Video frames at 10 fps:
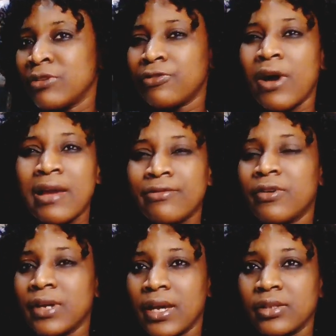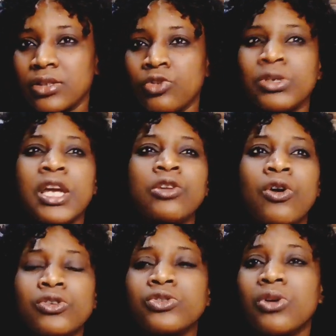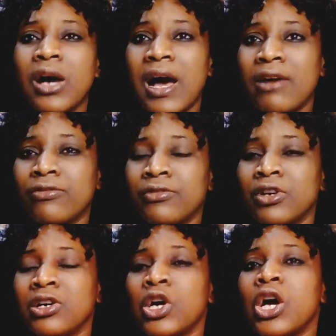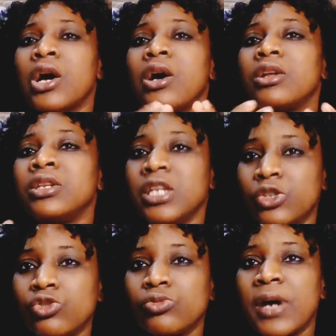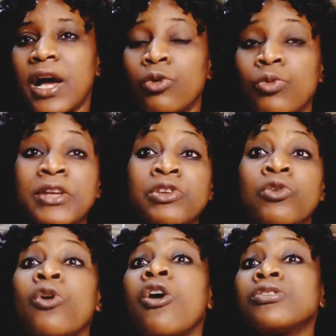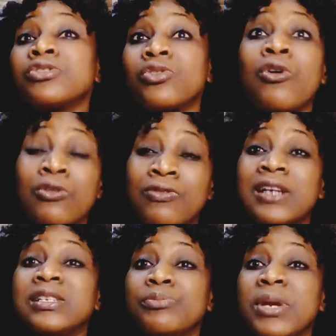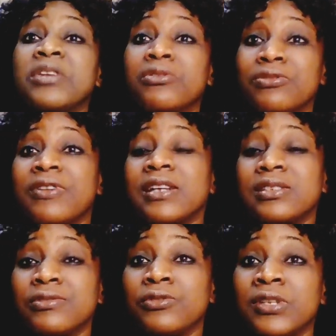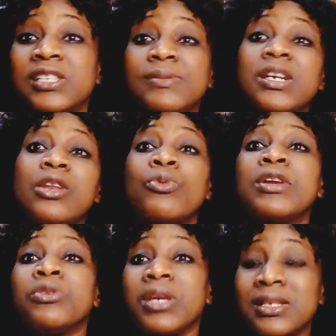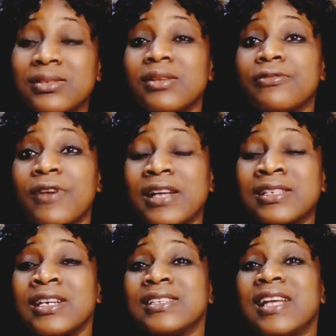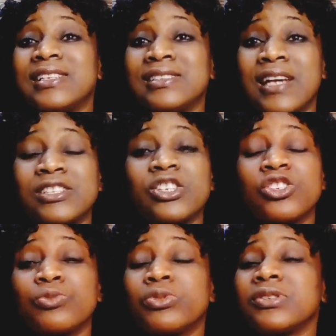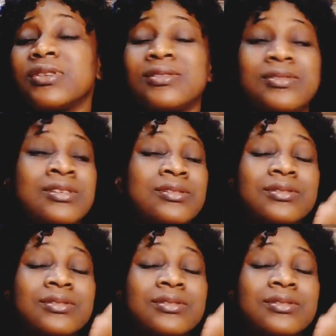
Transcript: Before I forget, you can also have little bile when you also over depend on fatty food, especially when you eat the fat, that the digestion process